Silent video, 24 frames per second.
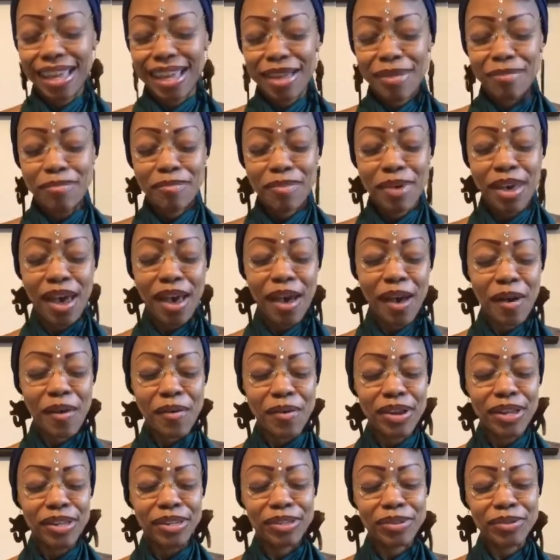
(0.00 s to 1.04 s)

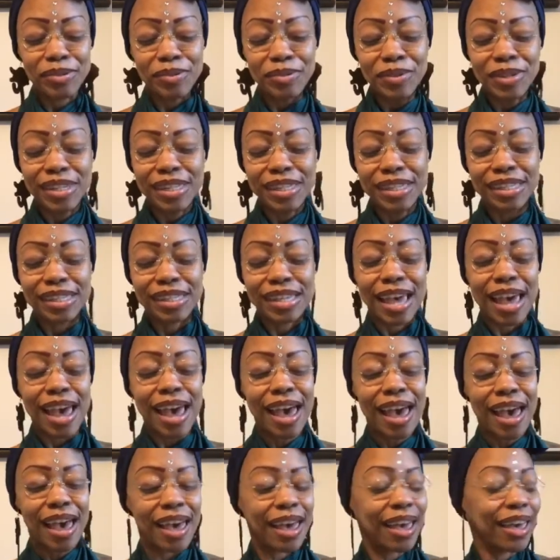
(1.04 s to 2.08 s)
Power to
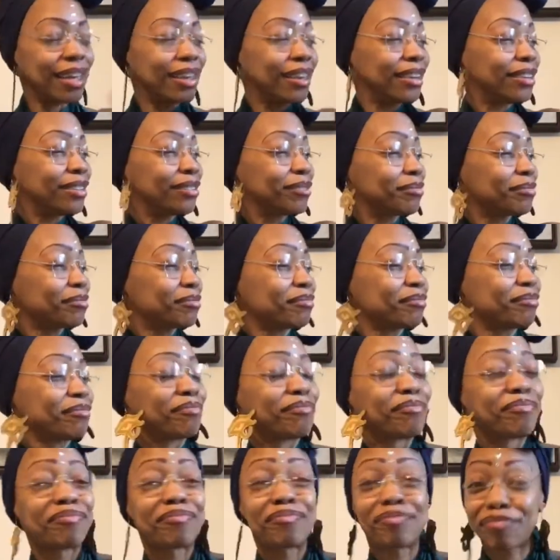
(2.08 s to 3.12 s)
decide.
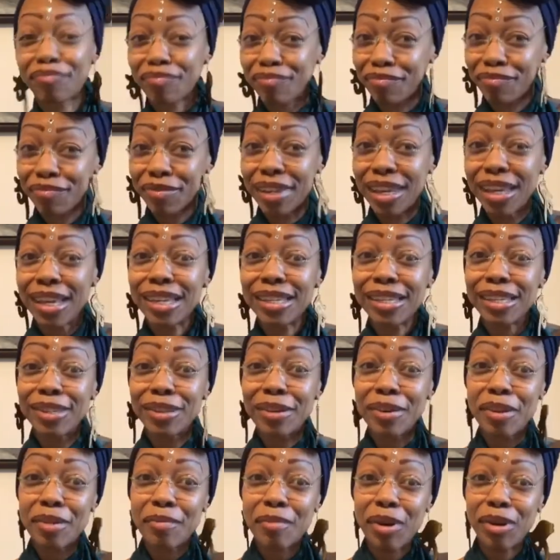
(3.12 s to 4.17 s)
Because it's
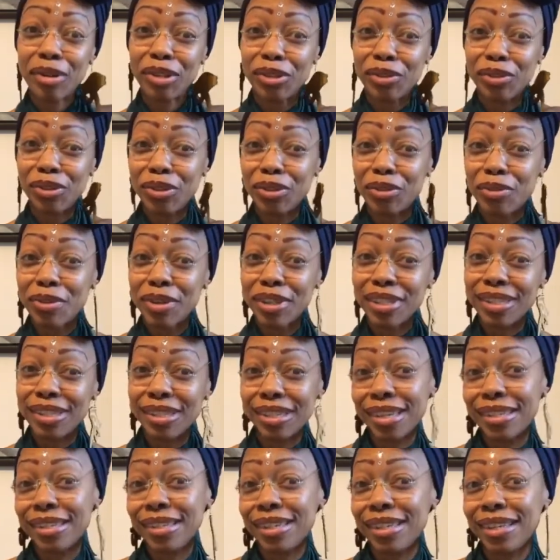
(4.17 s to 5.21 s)
all about your choice.
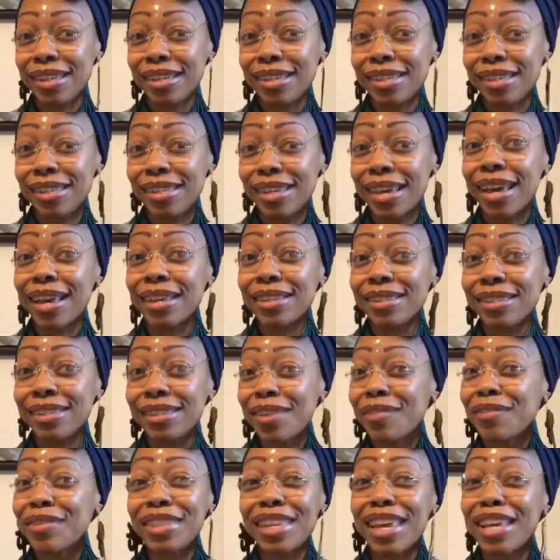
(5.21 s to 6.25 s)
Yes, it is. Yes,
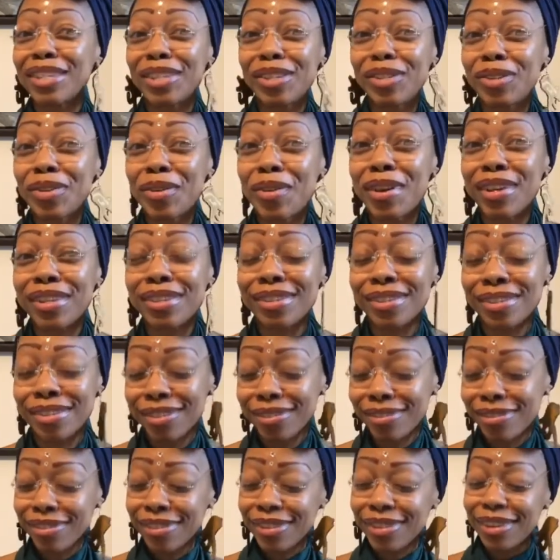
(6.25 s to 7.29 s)
everything's a choice.
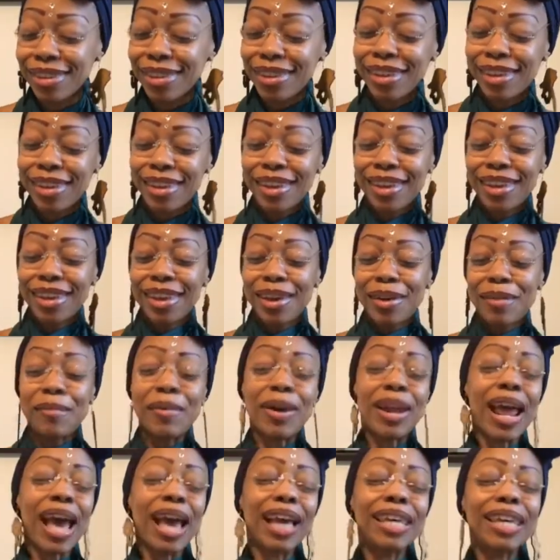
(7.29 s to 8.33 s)

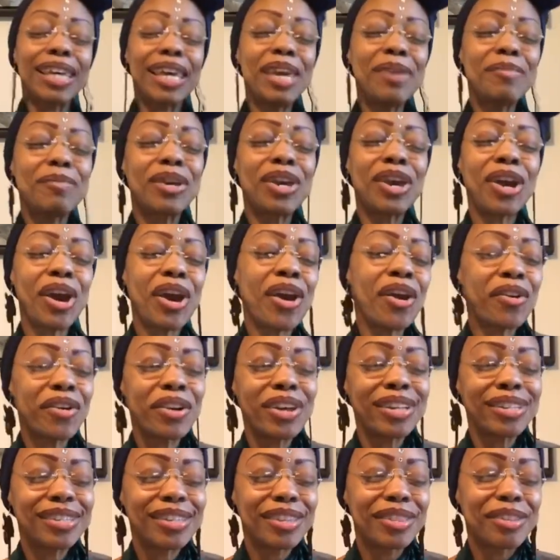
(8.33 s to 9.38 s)
When I keep
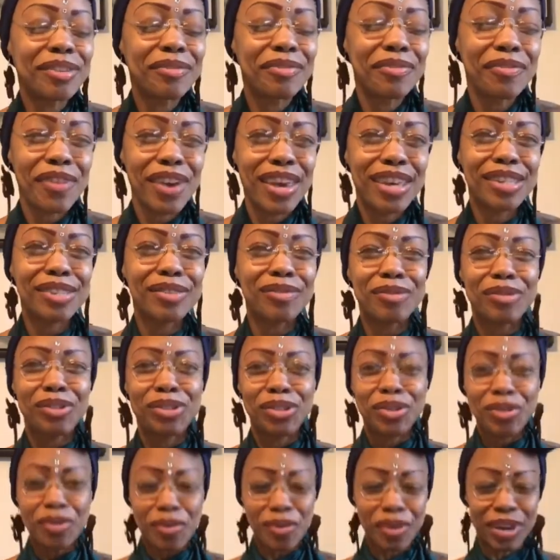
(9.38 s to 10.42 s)
courage in the face of
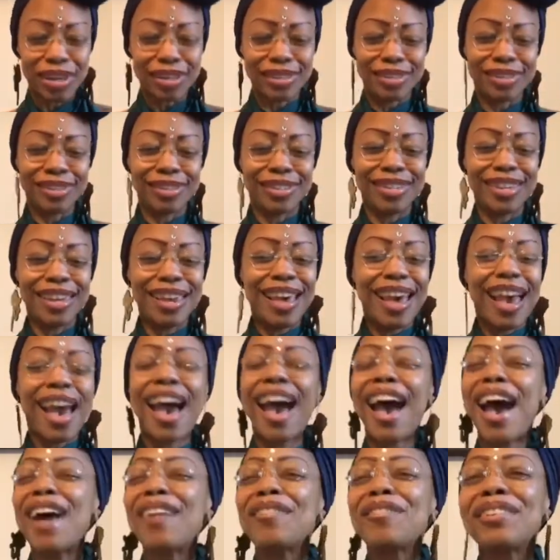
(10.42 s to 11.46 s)
choice,
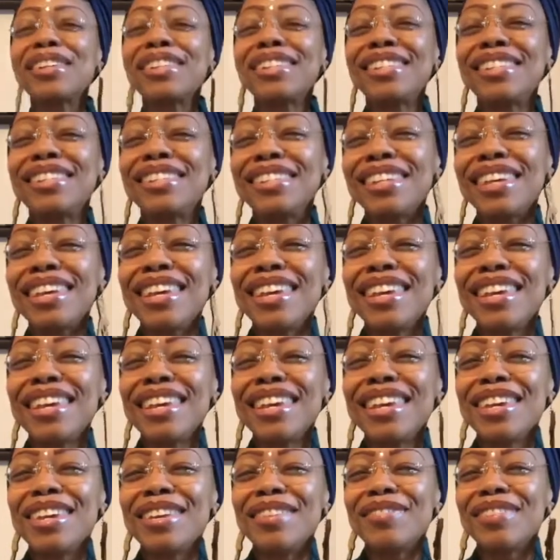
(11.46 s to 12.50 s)
I
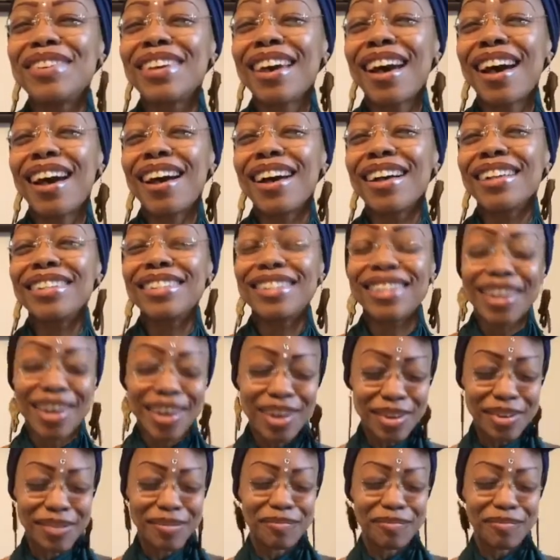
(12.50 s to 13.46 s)
receive God's help.